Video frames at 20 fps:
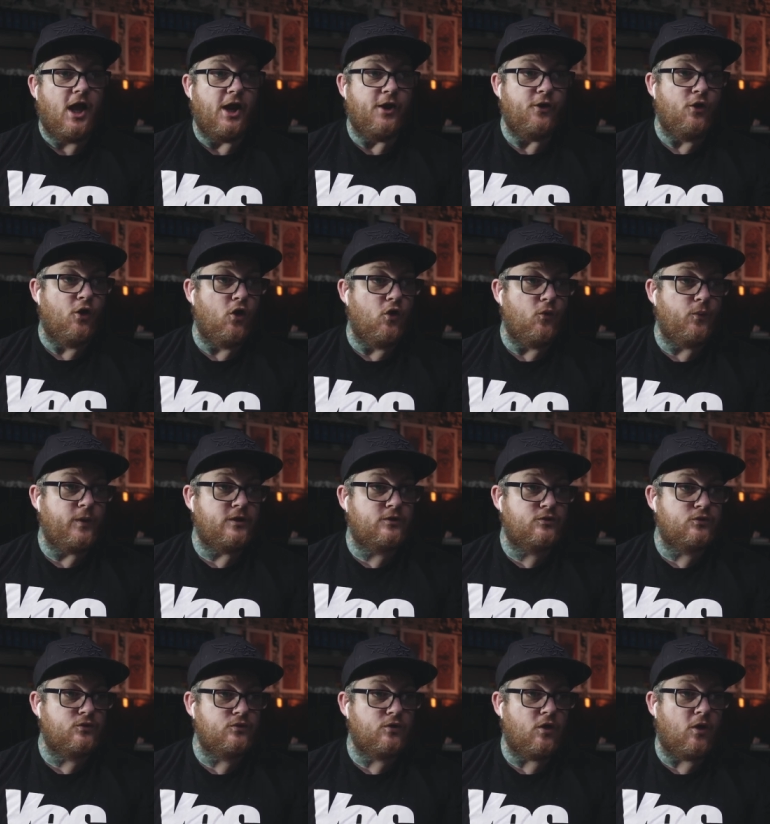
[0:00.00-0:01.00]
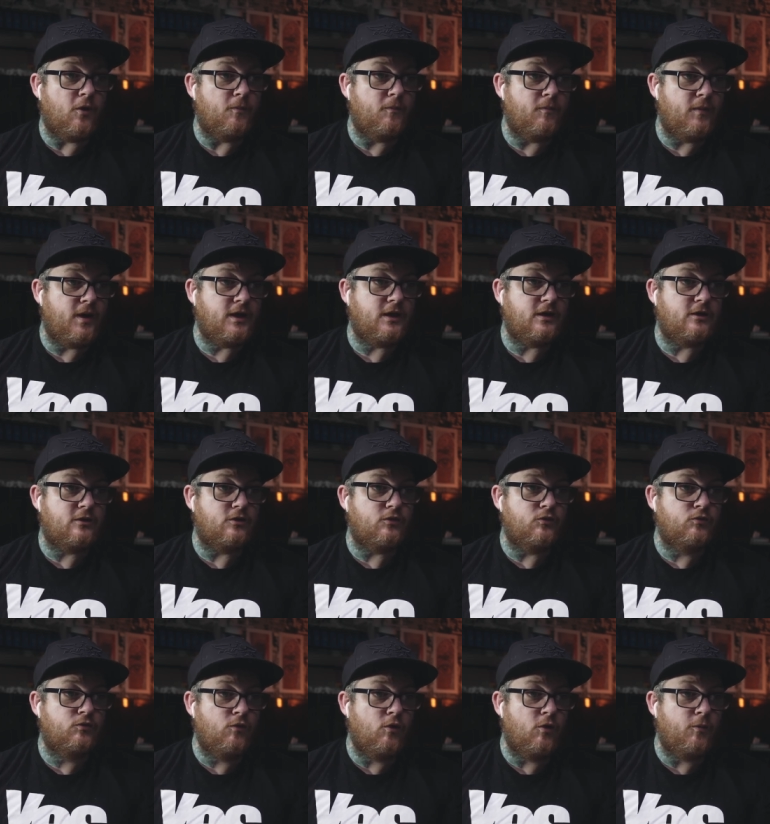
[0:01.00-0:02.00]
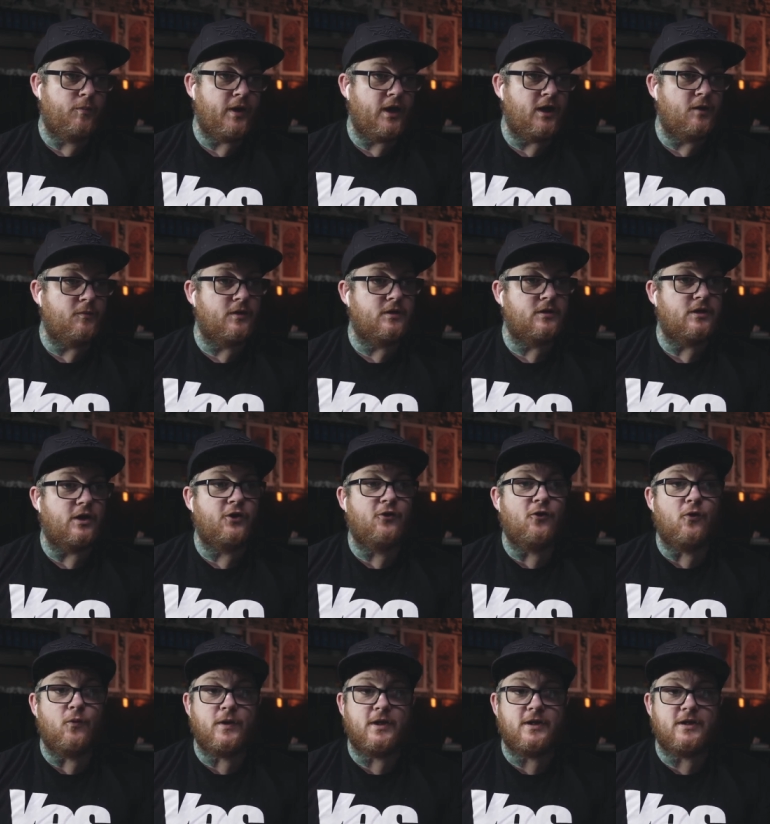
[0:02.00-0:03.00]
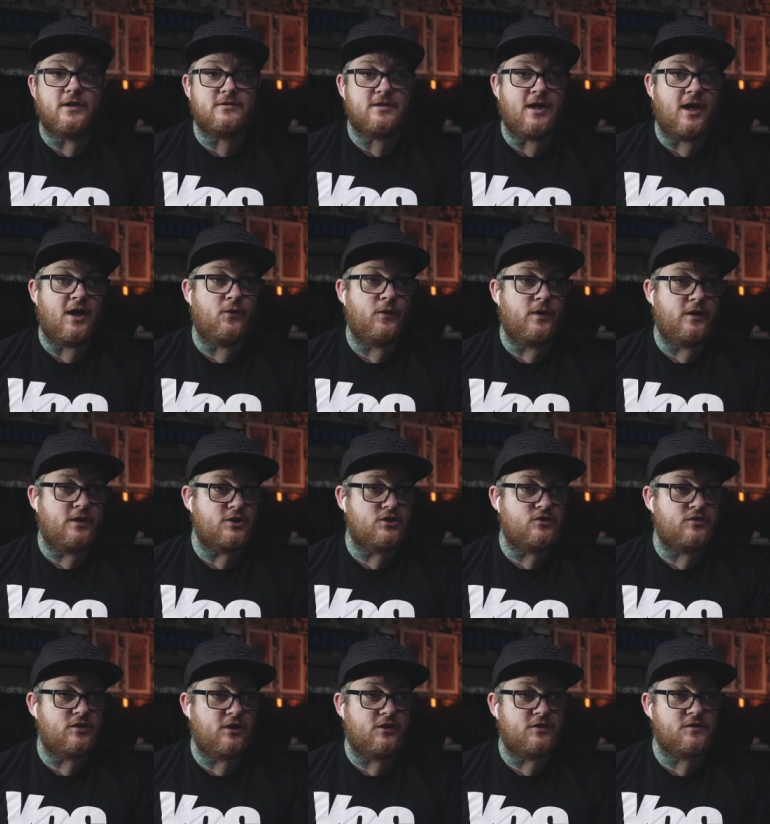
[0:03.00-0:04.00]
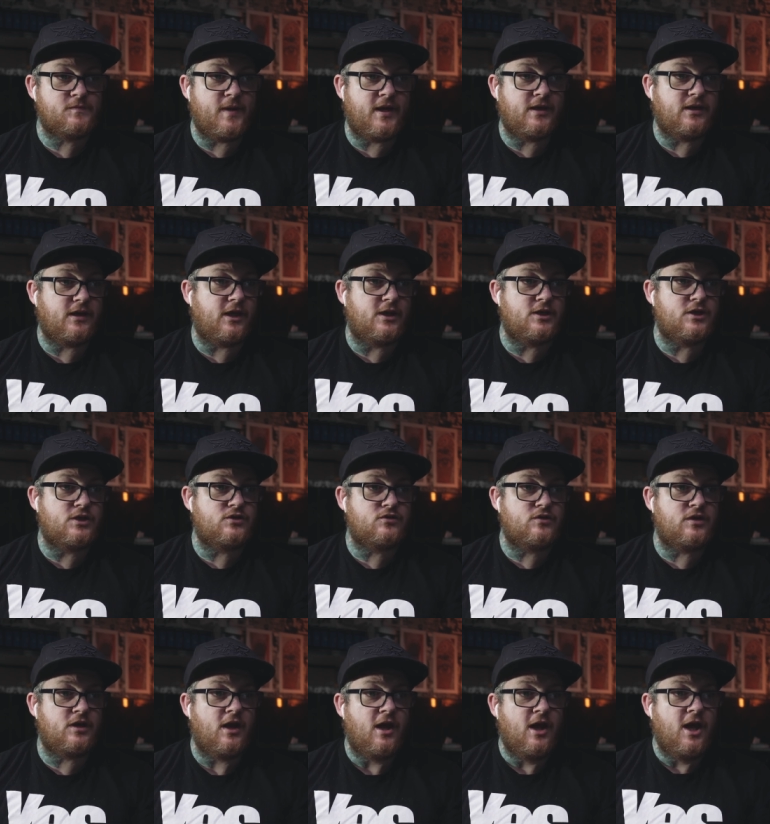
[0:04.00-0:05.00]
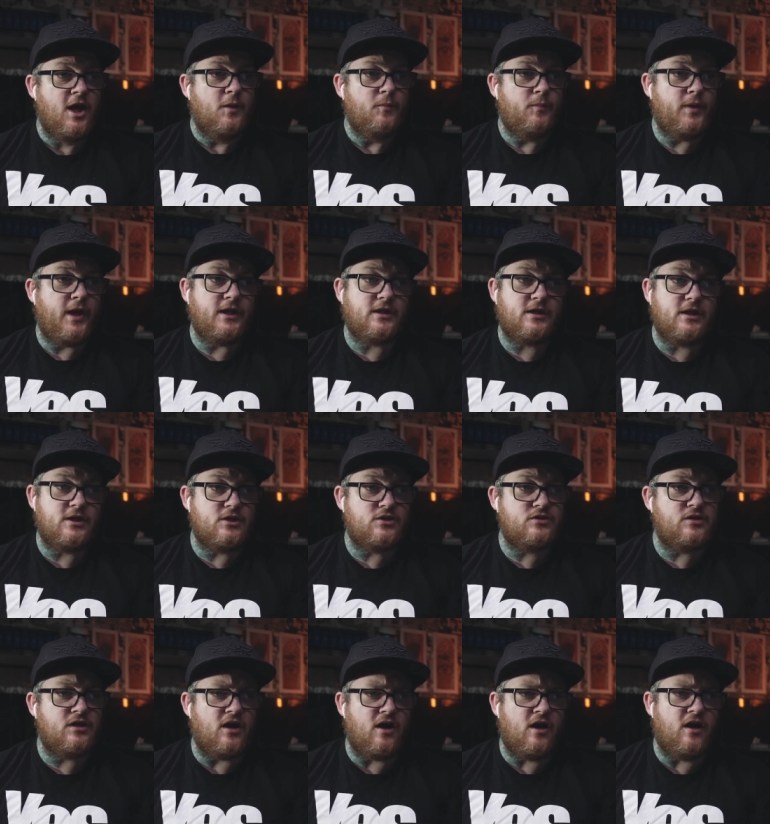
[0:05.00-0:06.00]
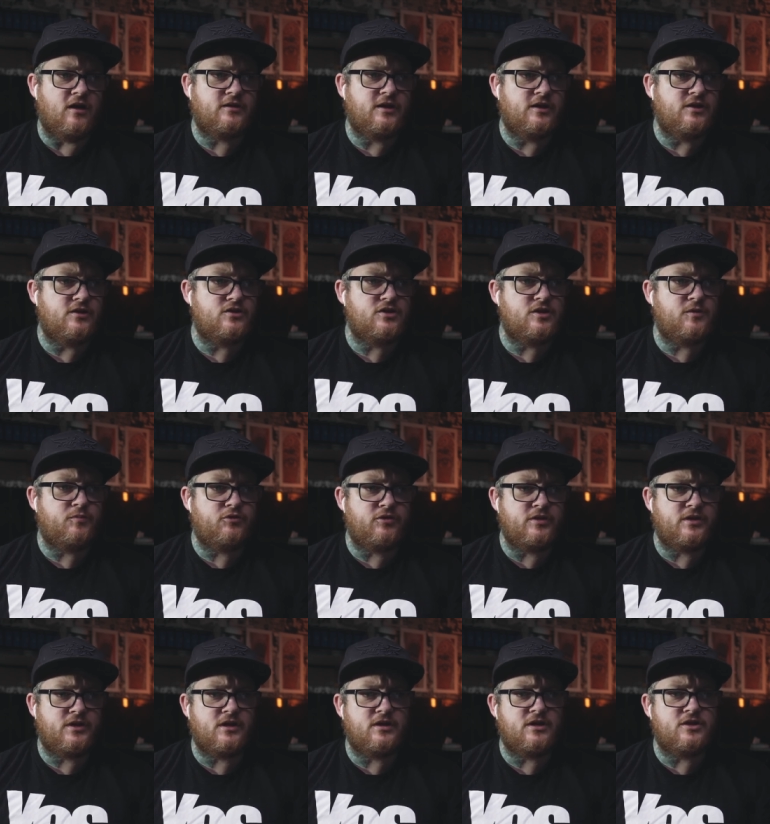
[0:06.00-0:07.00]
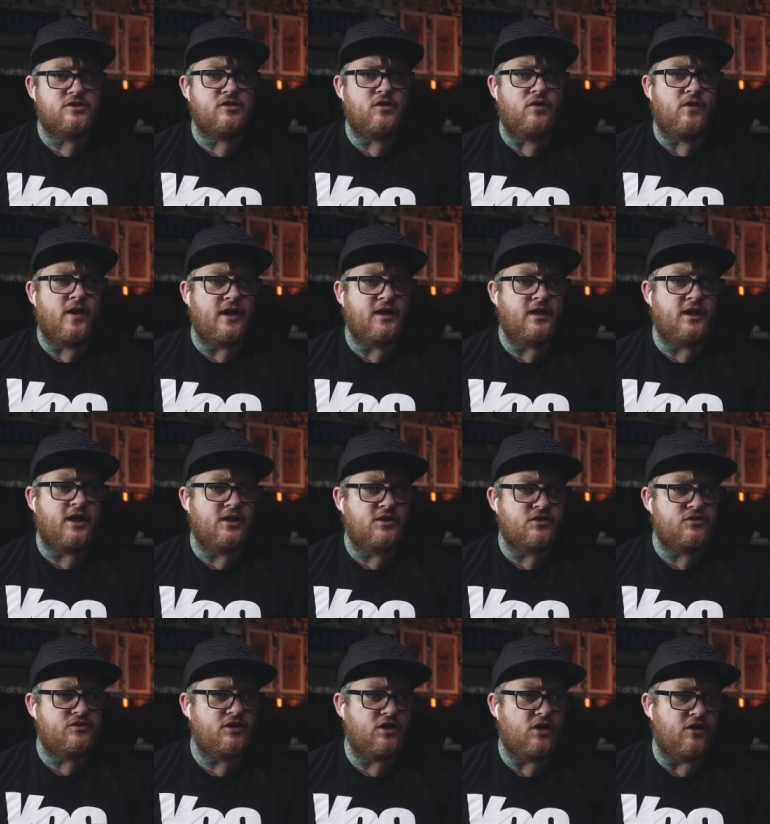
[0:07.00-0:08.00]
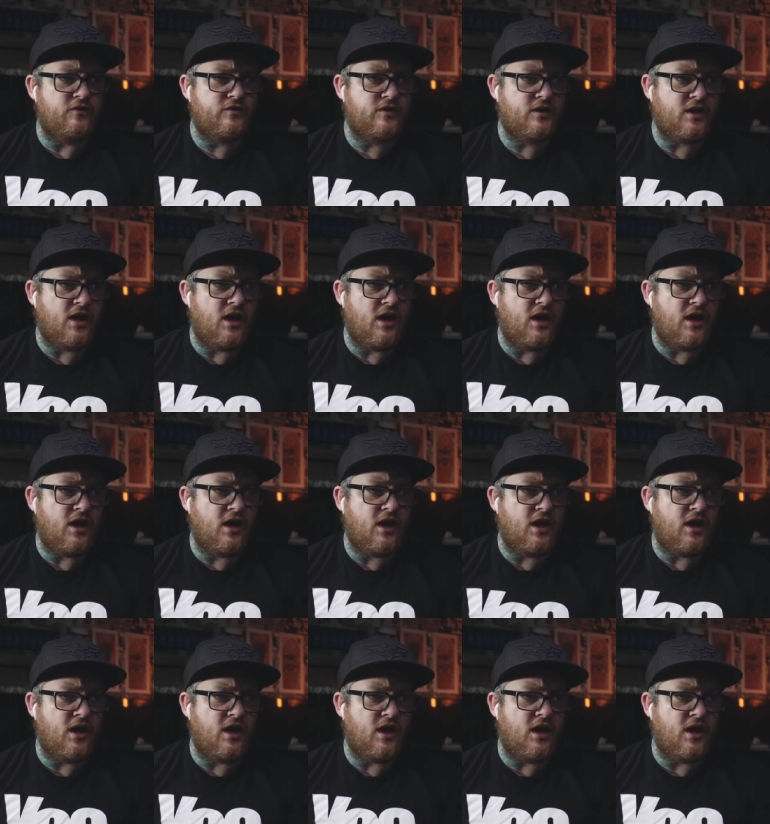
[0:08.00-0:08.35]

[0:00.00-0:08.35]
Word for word: And no, we do not make raw pigment. And no one in the tattoo industry, cosmetic industry, paint industry, art industry, print industry, or any industry of